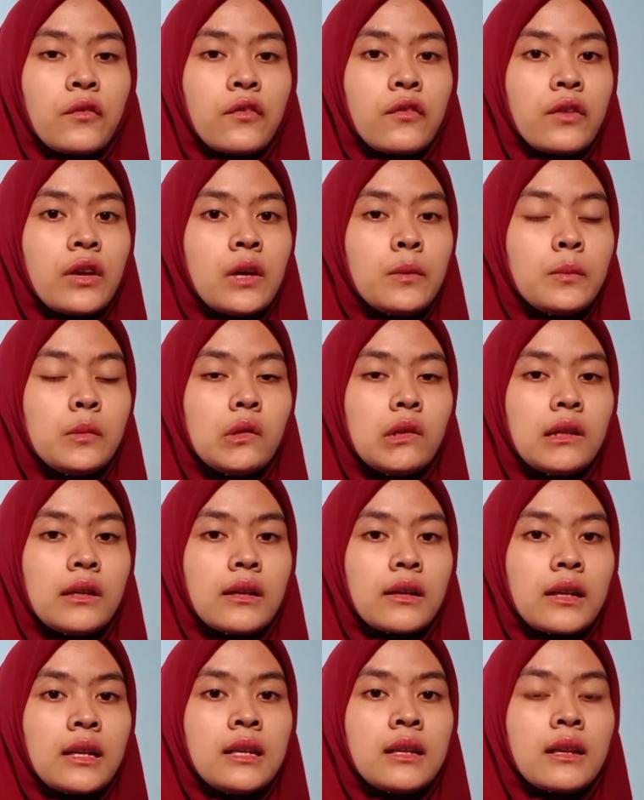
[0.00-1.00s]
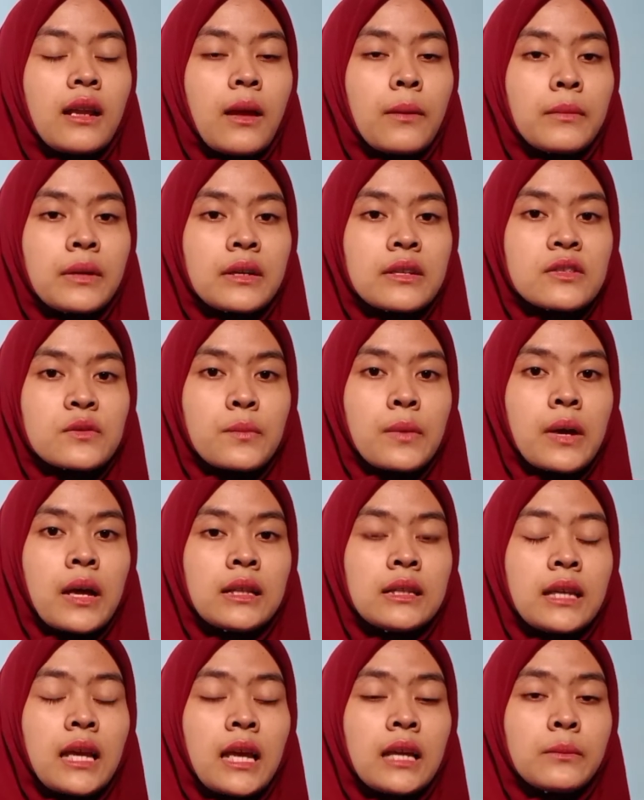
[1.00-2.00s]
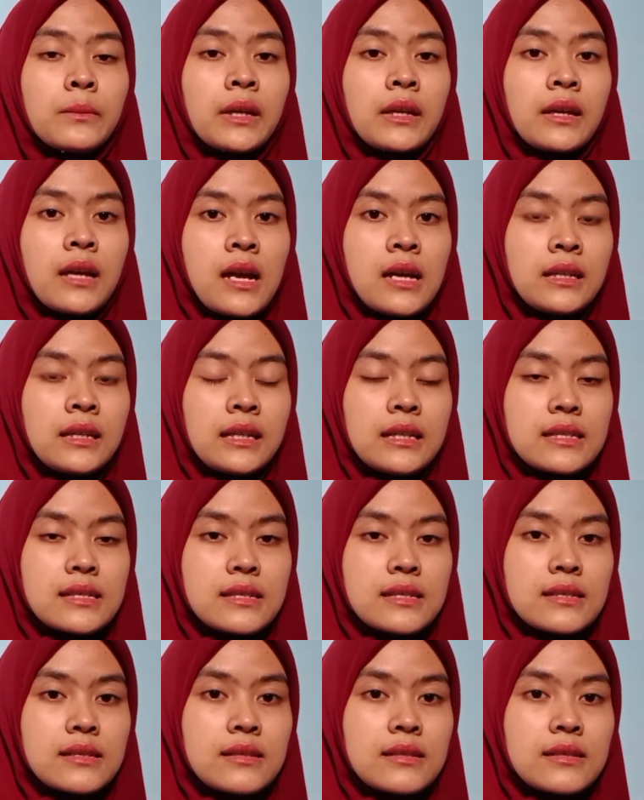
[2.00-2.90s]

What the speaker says: vocabulary, grammar, spelling, and mechanics.